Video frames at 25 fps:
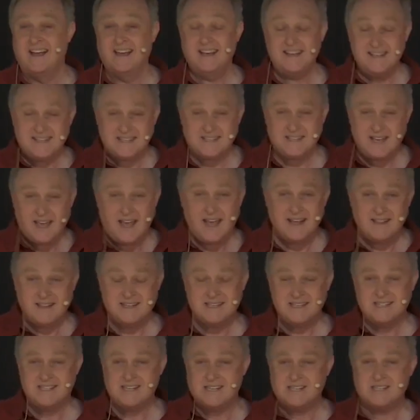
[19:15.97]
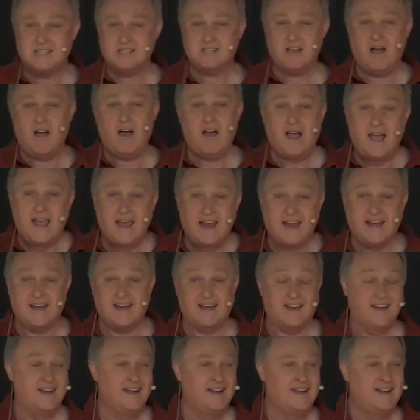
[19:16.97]
He's saying this is a
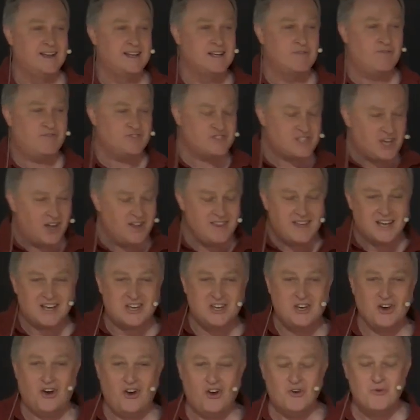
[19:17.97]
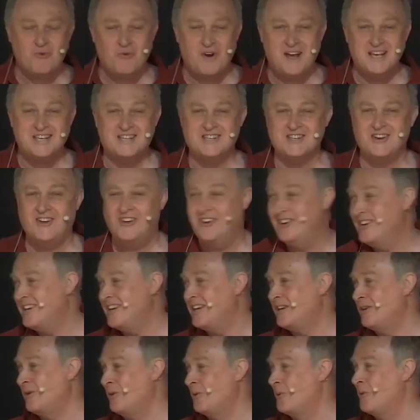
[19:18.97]
sign, a sign that God rests on
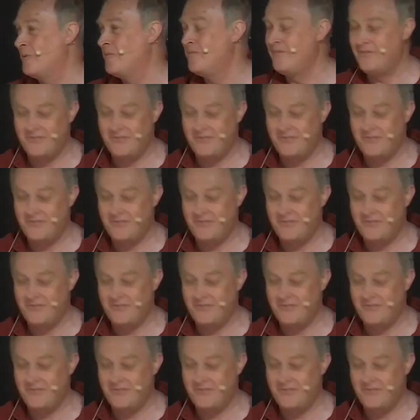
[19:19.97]
you.